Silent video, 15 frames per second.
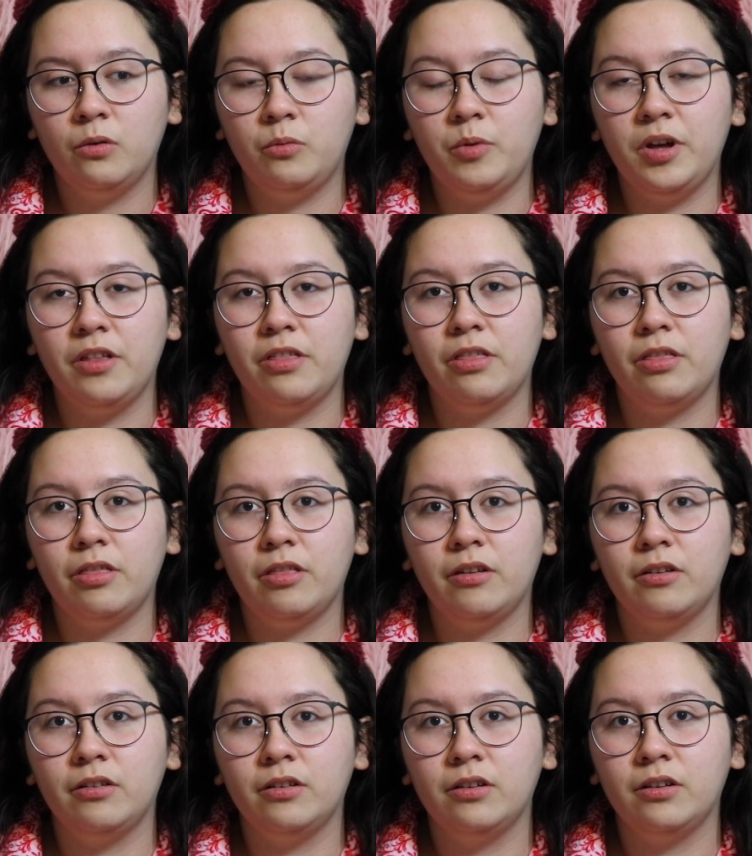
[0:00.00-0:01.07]
with
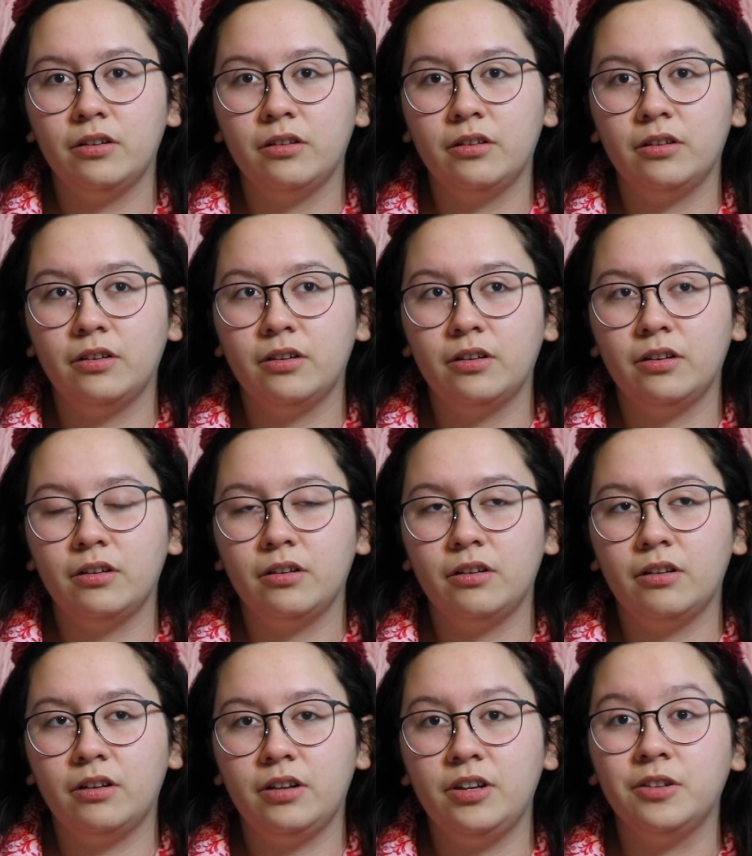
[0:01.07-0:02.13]

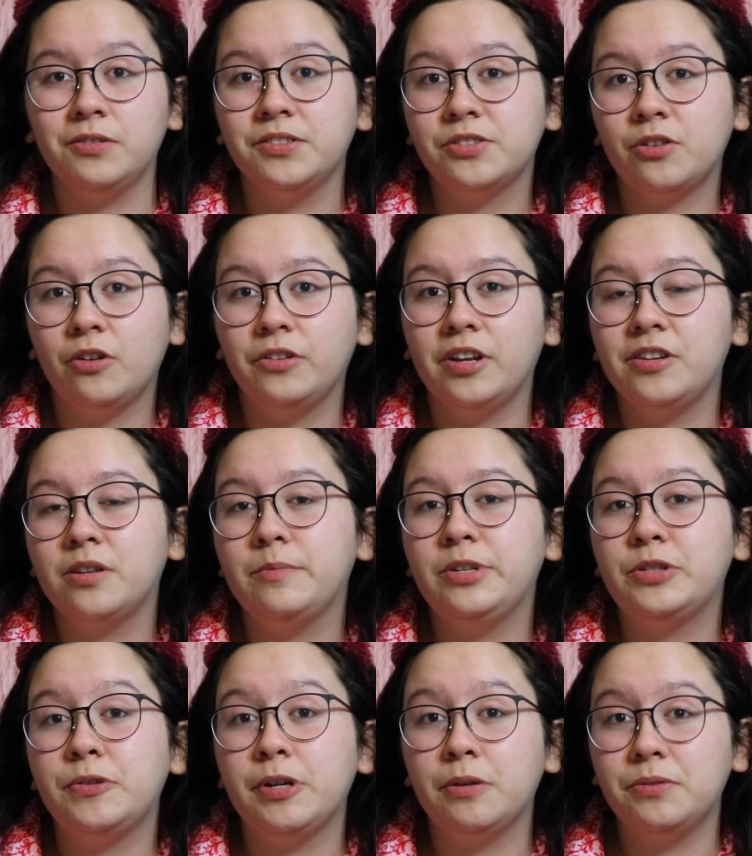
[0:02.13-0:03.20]
an illness called
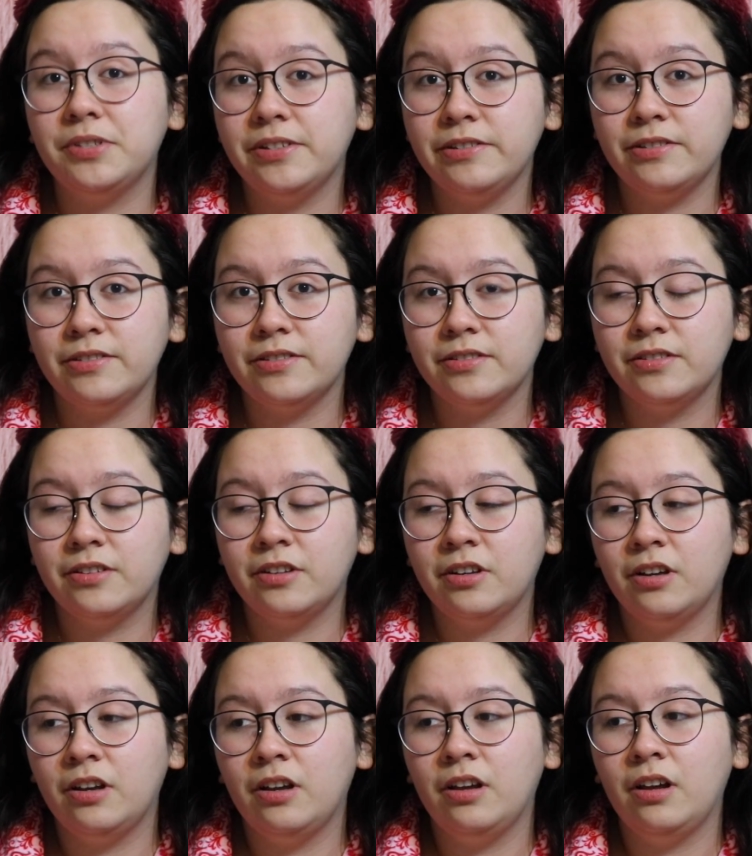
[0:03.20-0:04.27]
endometriosis,
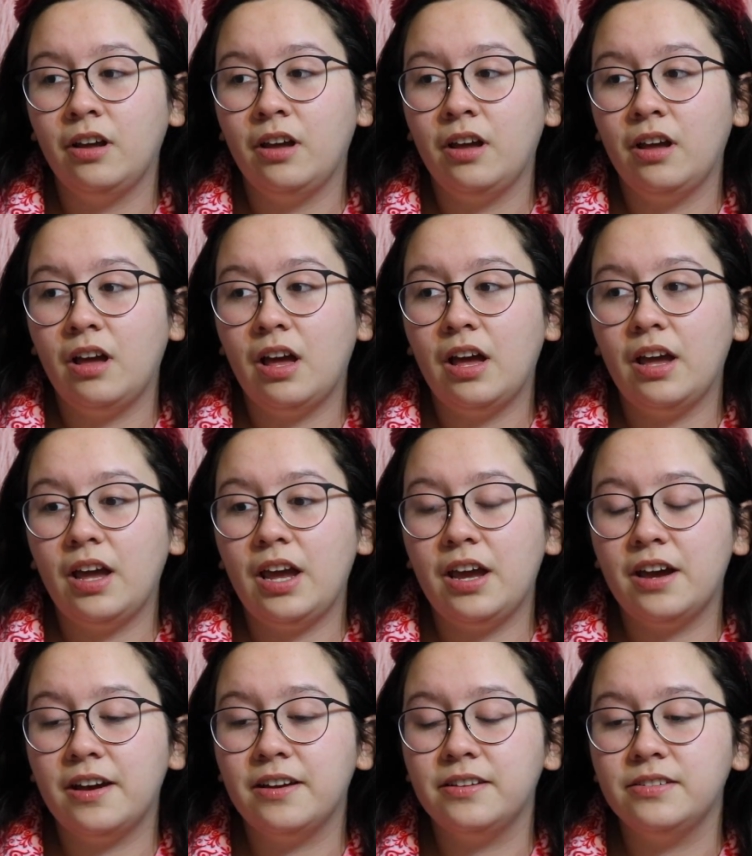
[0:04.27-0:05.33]

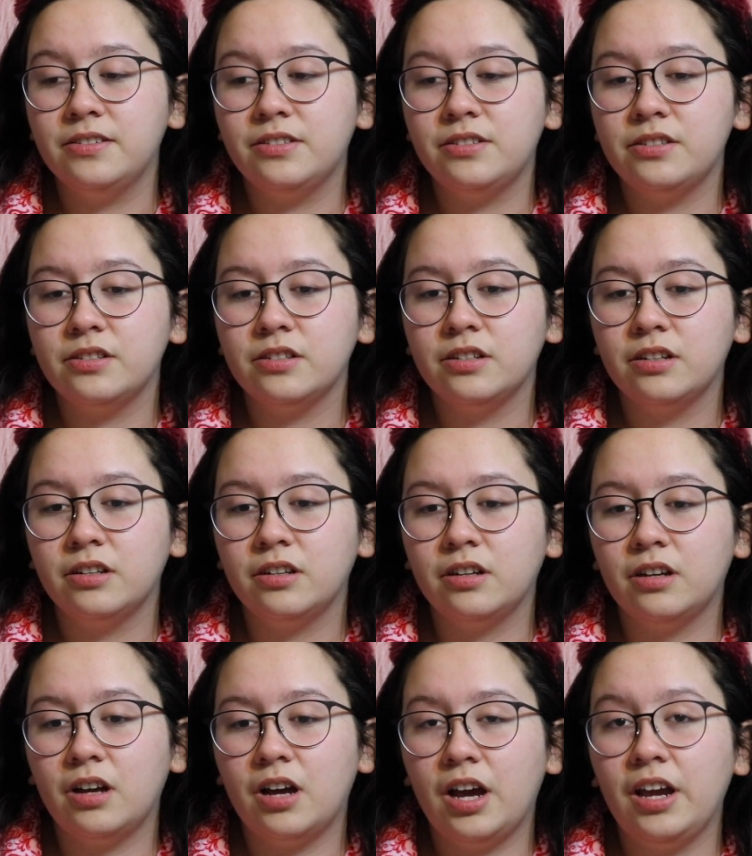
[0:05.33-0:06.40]
and
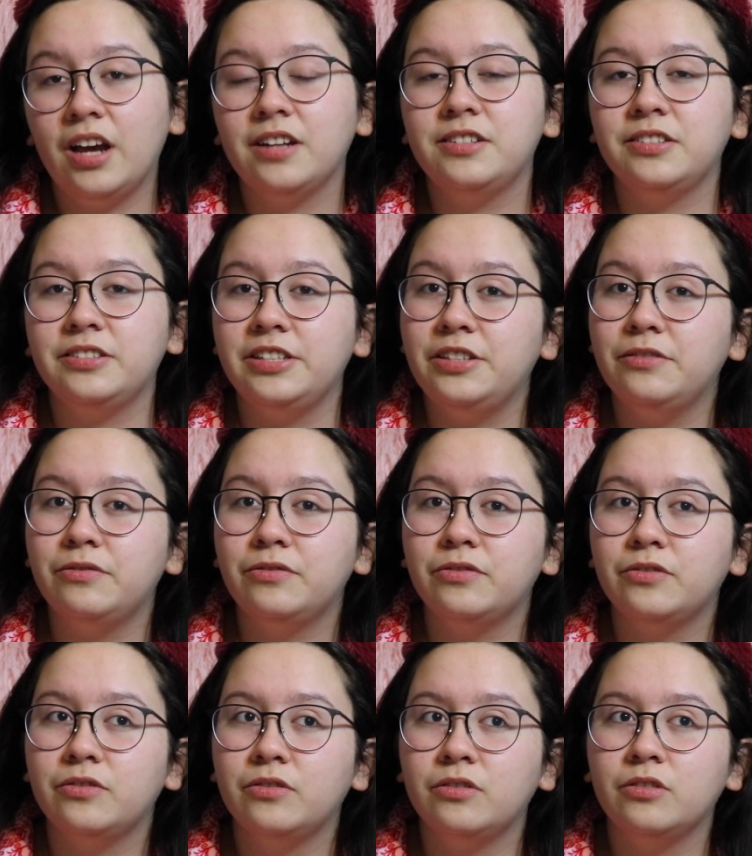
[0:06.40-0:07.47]
I had to
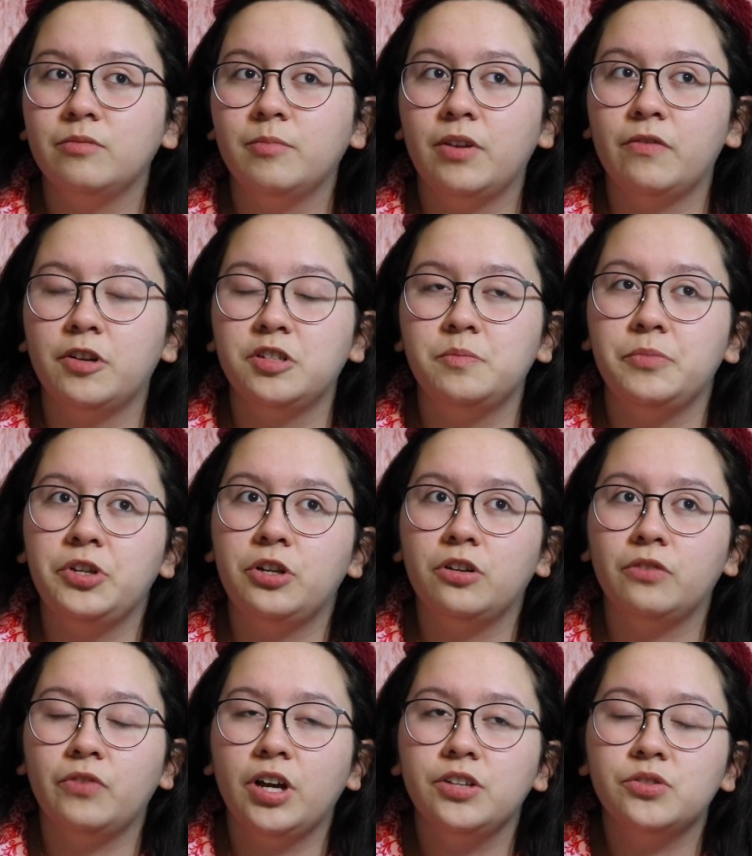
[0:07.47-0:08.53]
leave my freshman
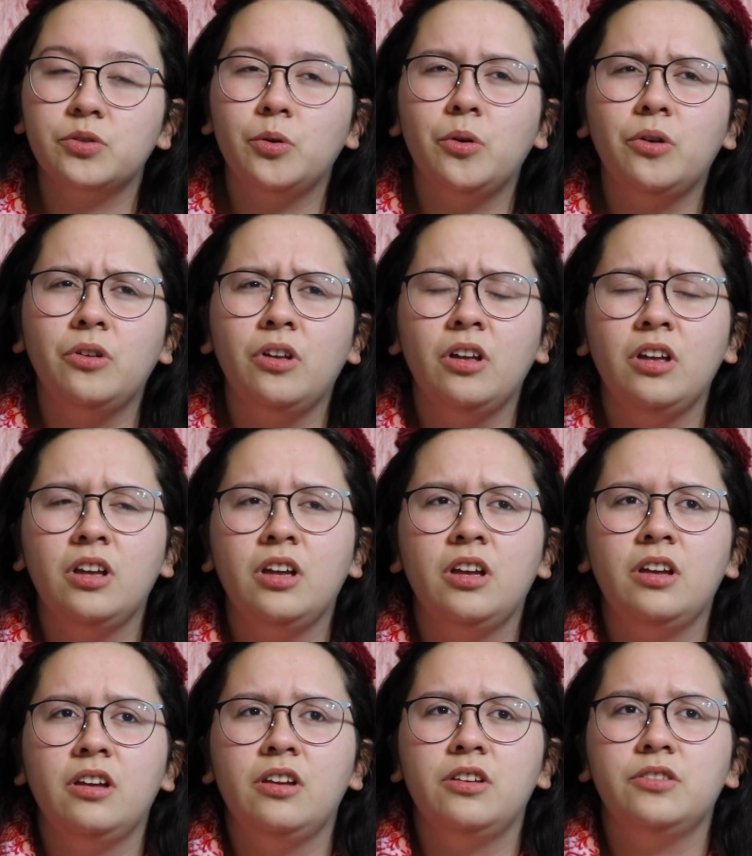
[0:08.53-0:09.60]
year of high school,
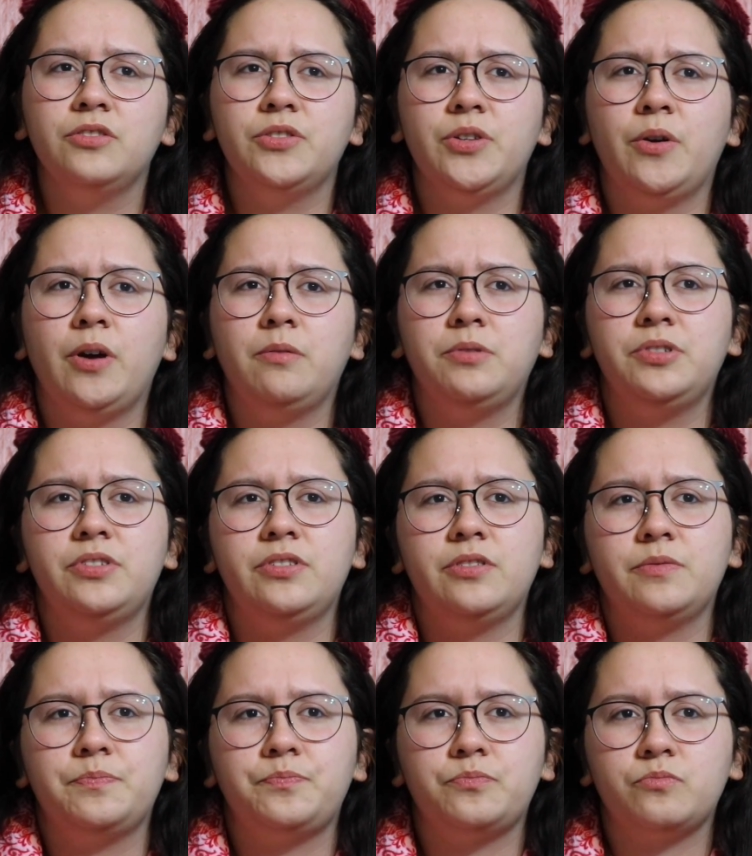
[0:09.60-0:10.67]
so I
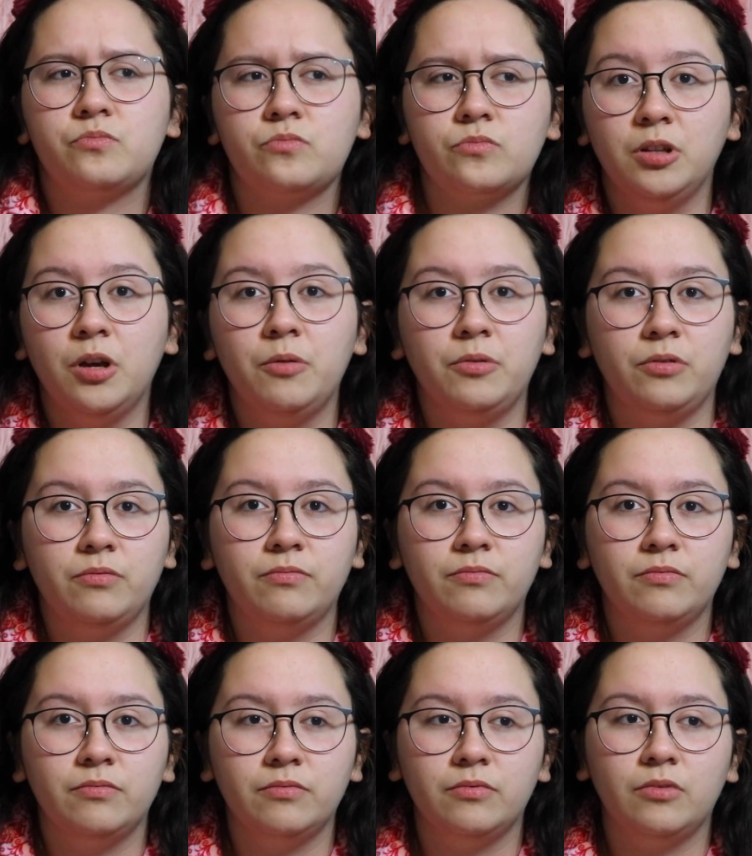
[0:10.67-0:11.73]
was alone
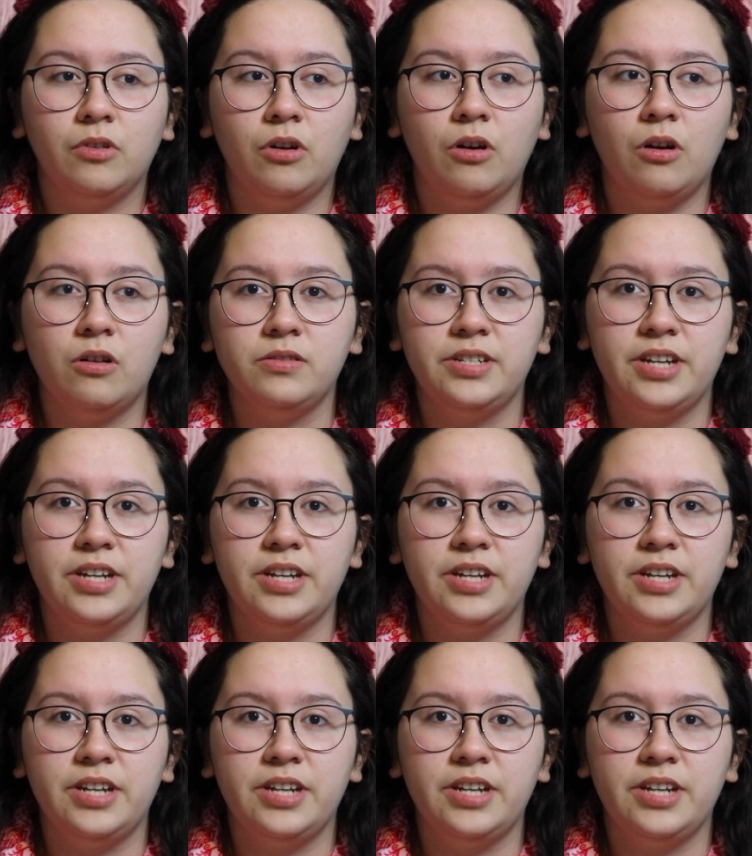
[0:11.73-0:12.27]
all